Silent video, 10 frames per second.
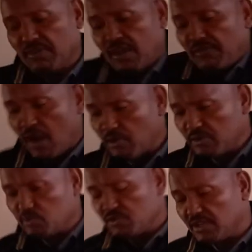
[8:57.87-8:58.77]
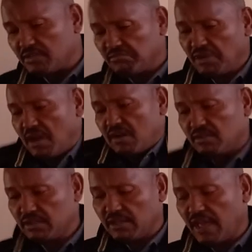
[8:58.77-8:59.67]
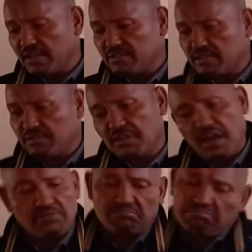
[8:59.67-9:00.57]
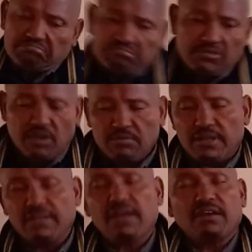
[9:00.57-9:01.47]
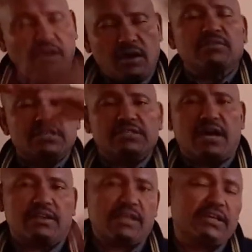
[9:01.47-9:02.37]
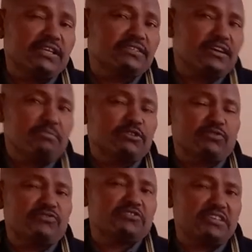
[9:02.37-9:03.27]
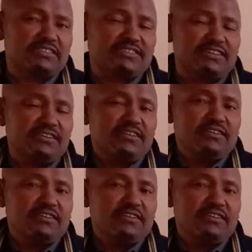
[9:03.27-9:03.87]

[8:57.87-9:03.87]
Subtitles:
If I want to just like this, normal, these are an examples of gesture.